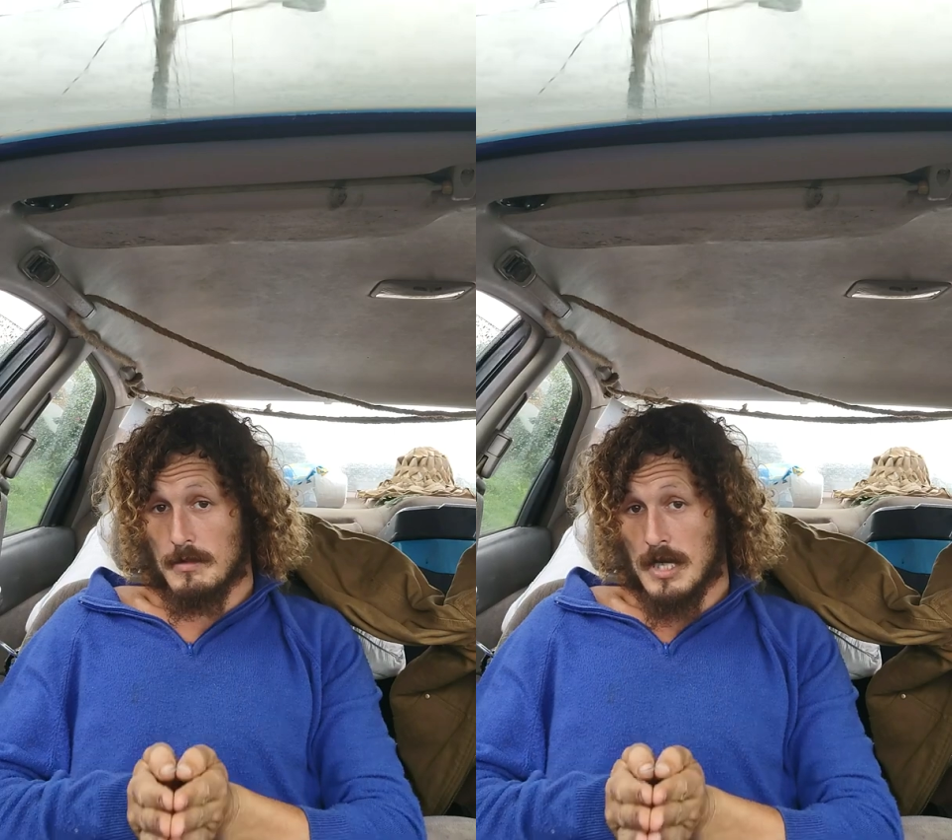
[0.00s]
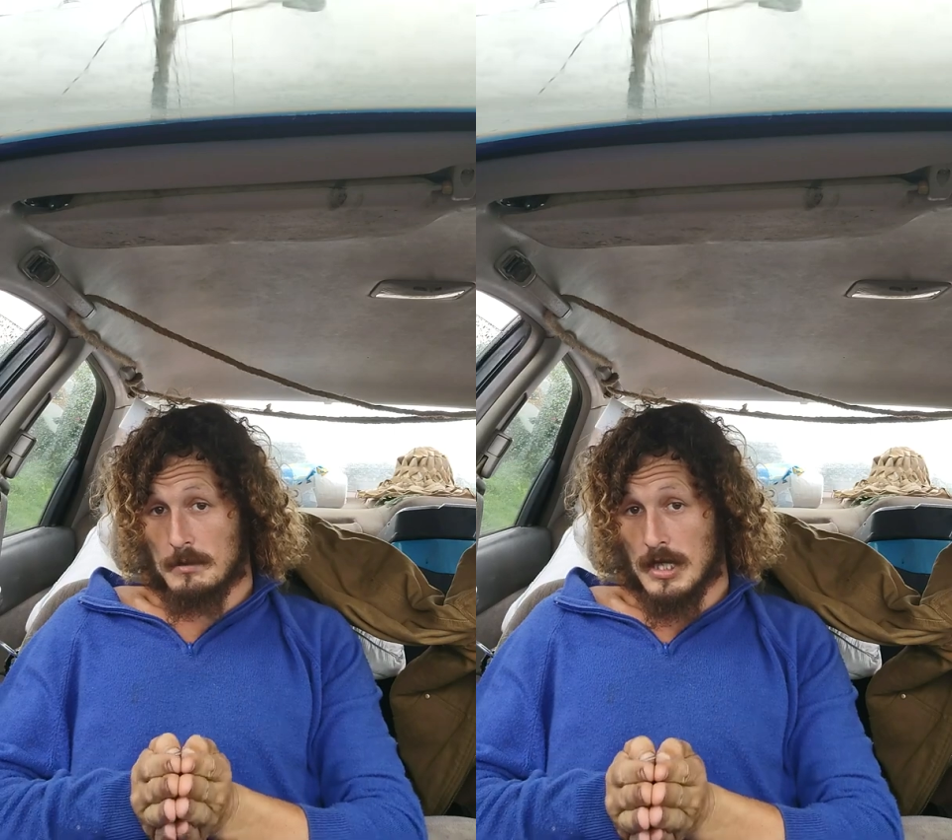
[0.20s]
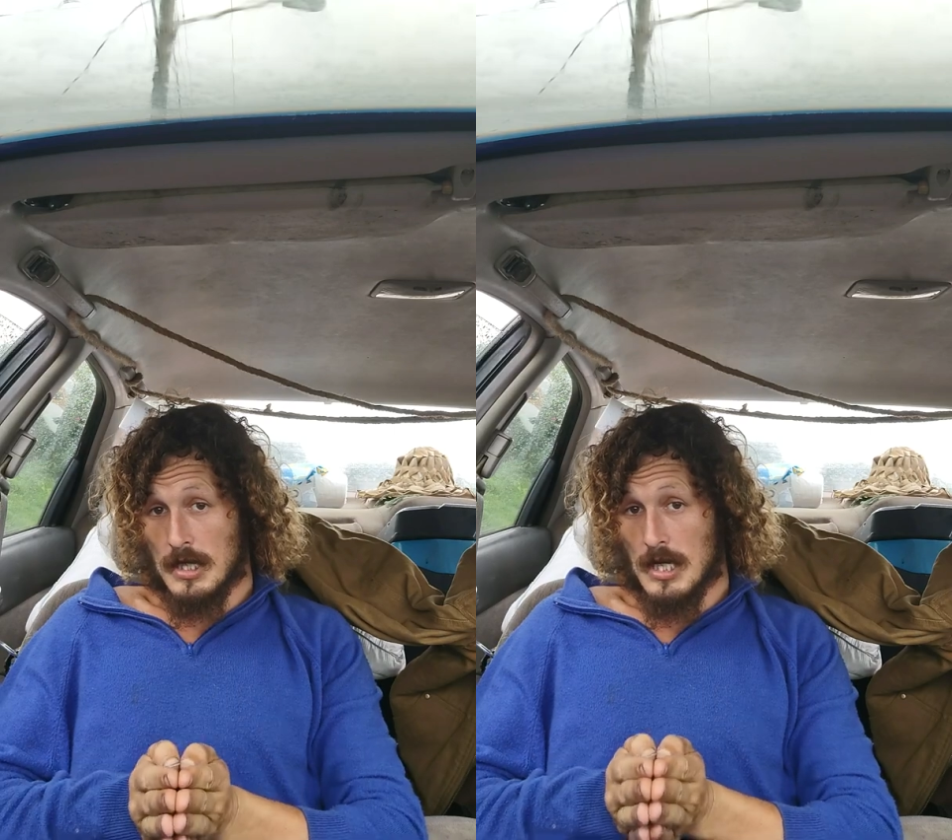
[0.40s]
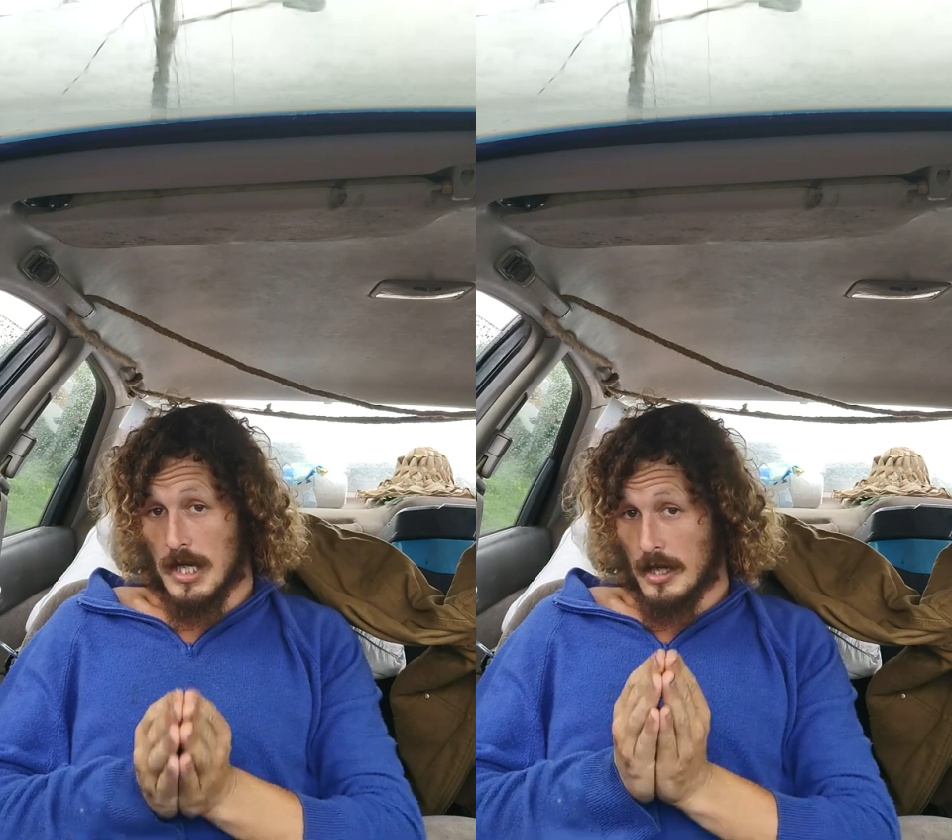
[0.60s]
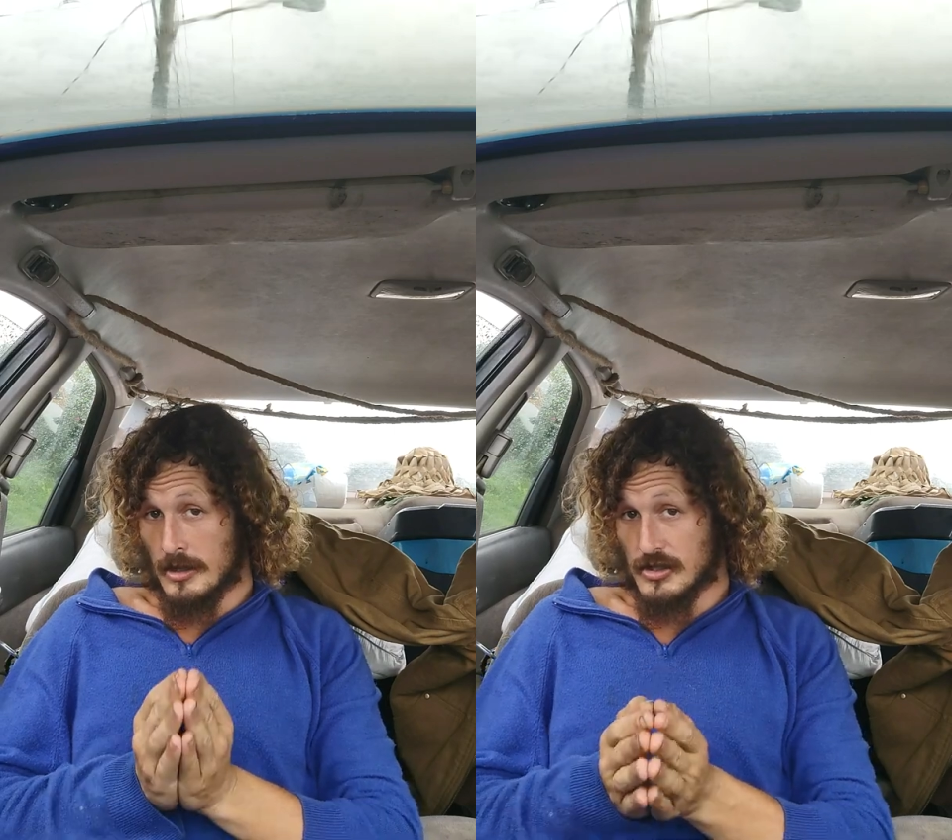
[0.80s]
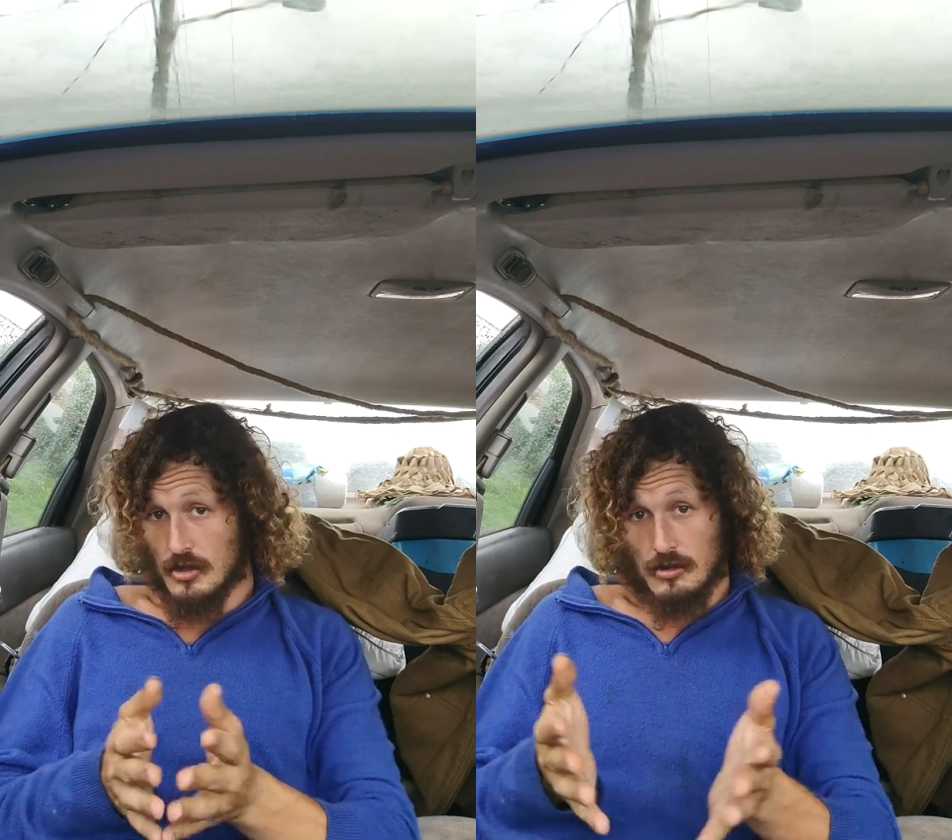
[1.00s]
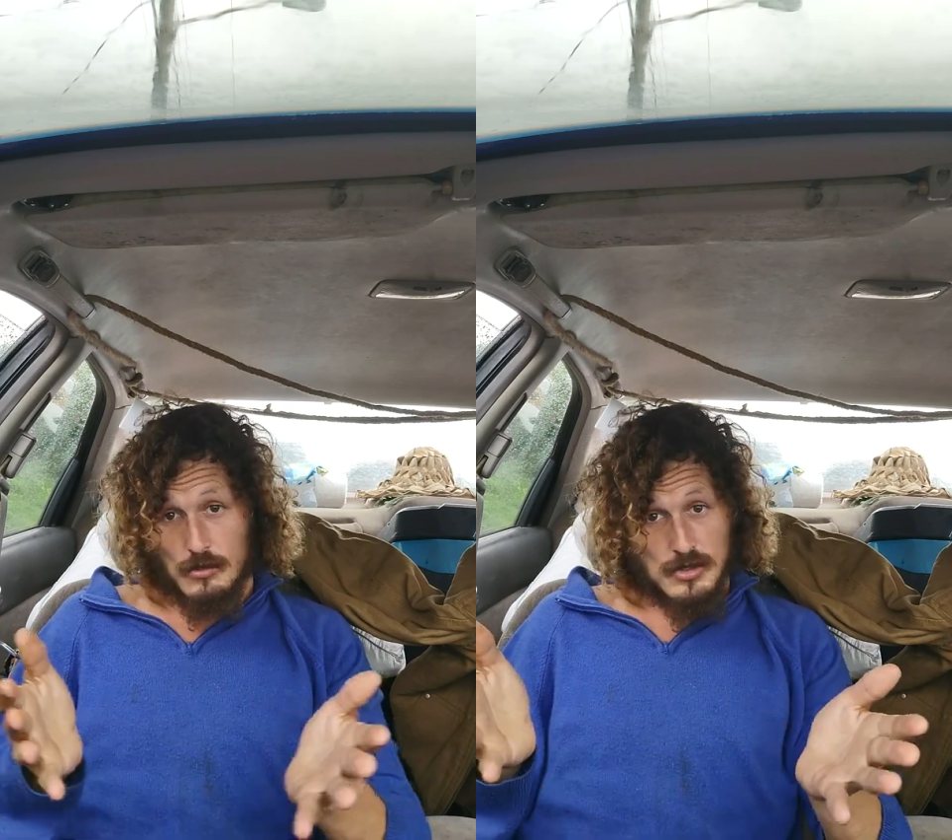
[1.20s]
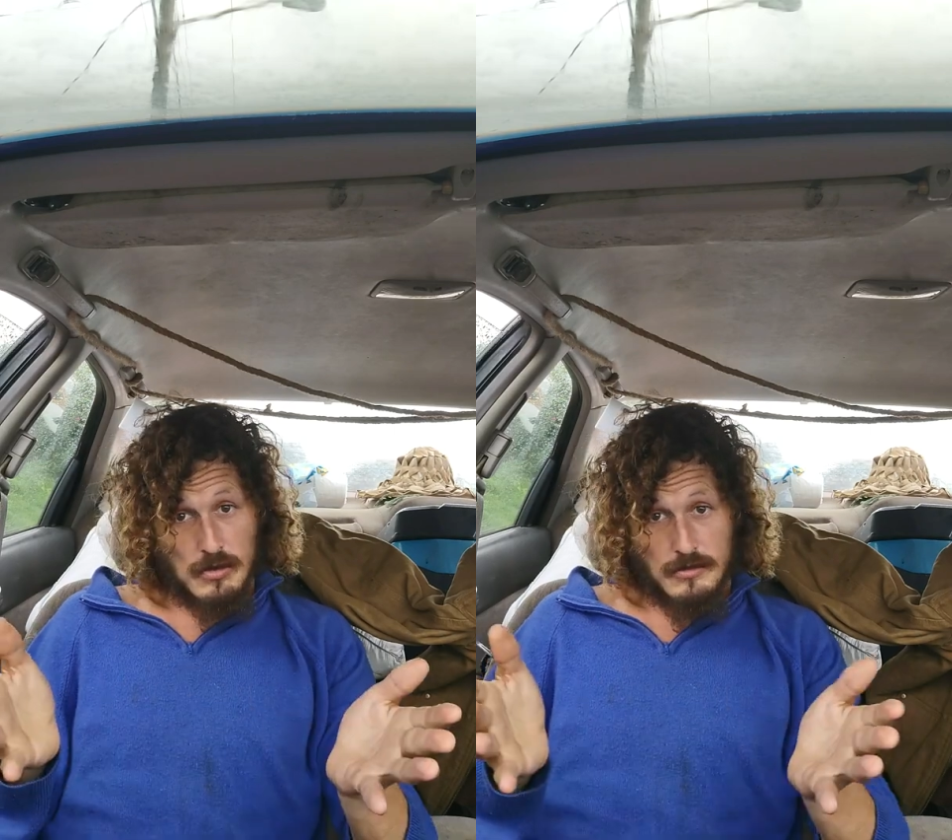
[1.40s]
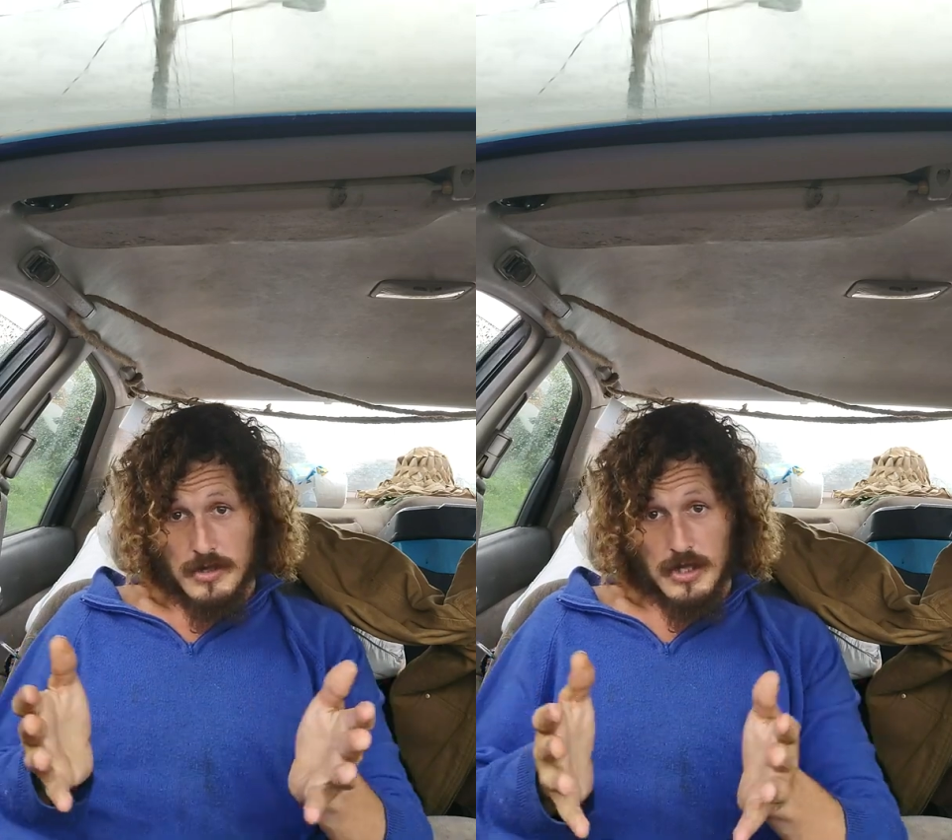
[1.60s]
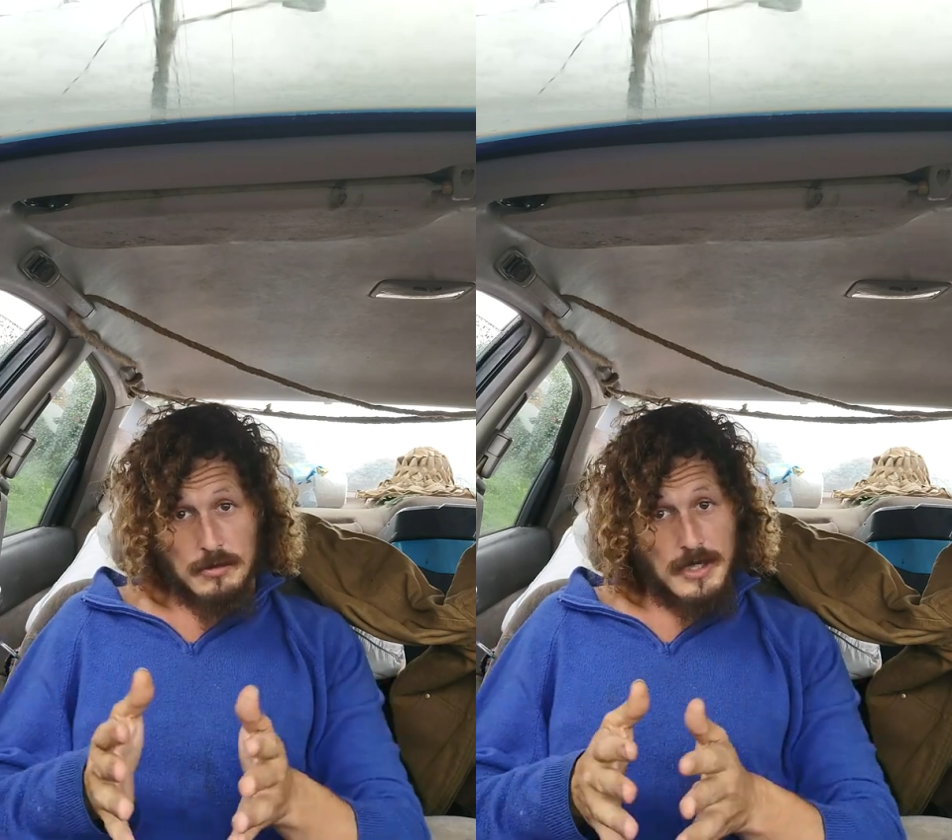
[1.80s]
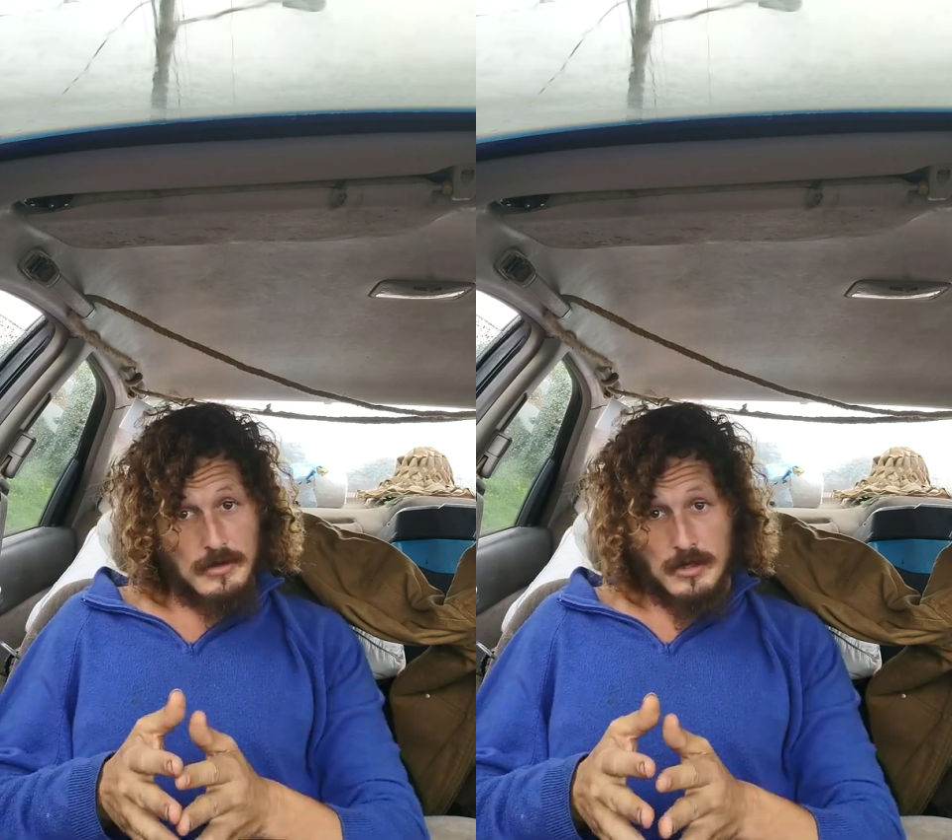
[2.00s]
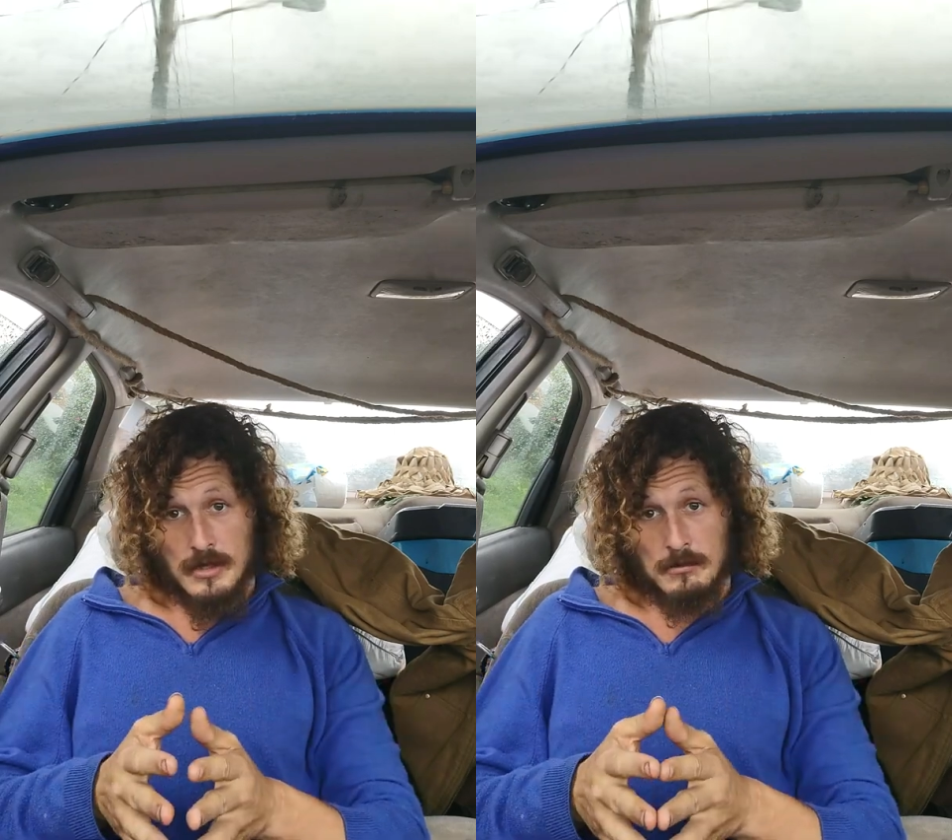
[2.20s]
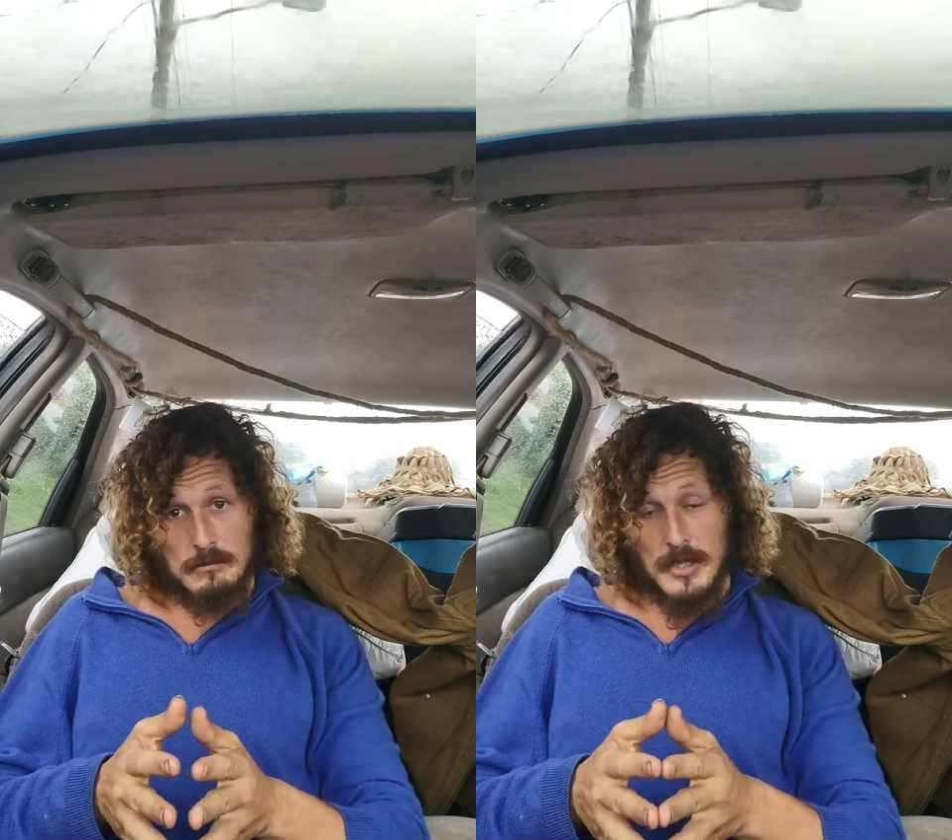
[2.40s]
Baba, I also was wondering about him,